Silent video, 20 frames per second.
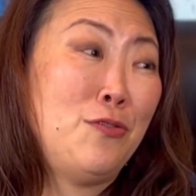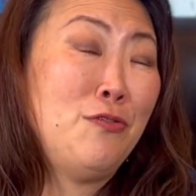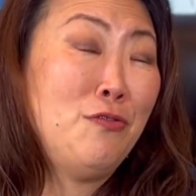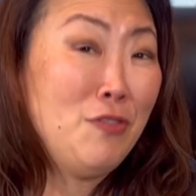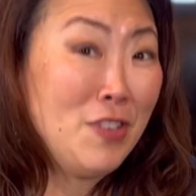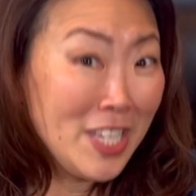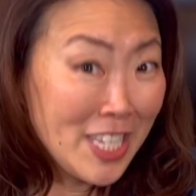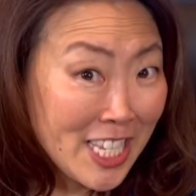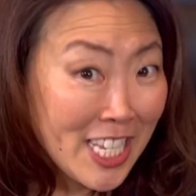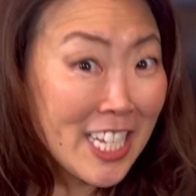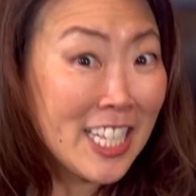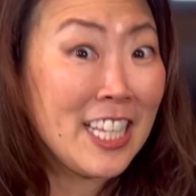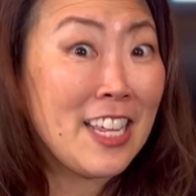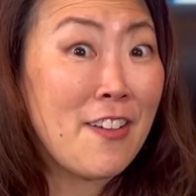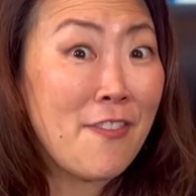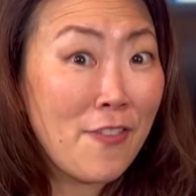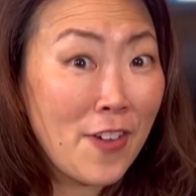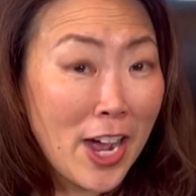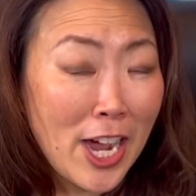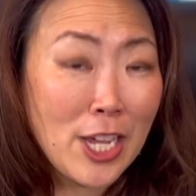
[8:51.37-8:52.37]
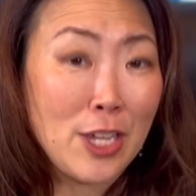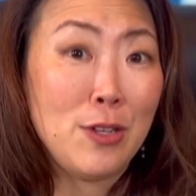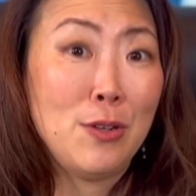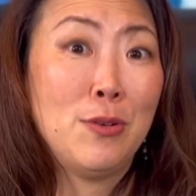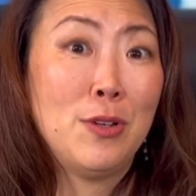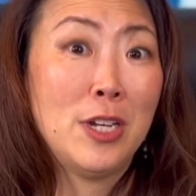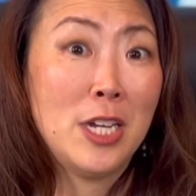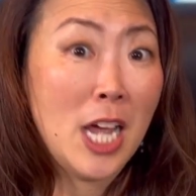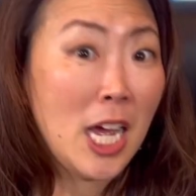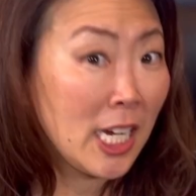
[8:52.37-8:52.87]
physically fight you
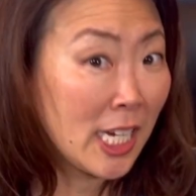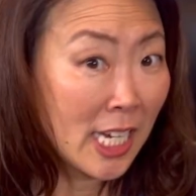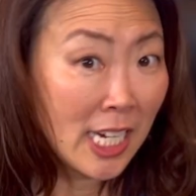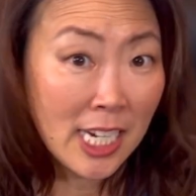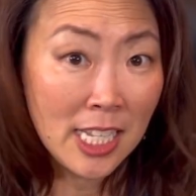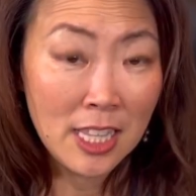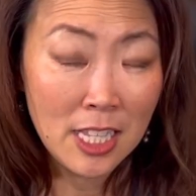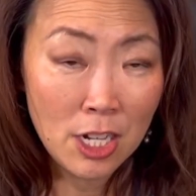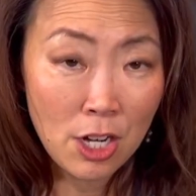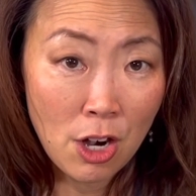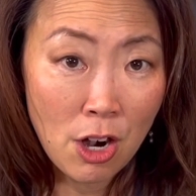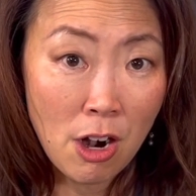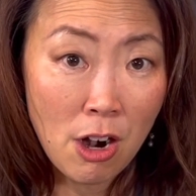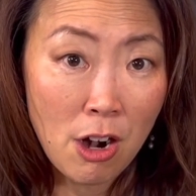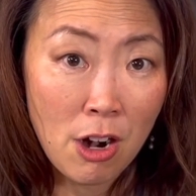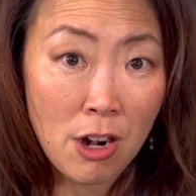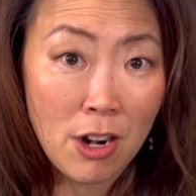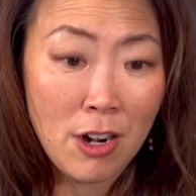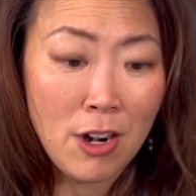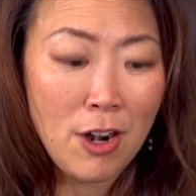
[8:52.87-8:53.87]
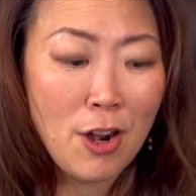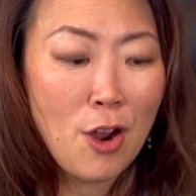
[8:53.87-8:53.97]
and not get in the car.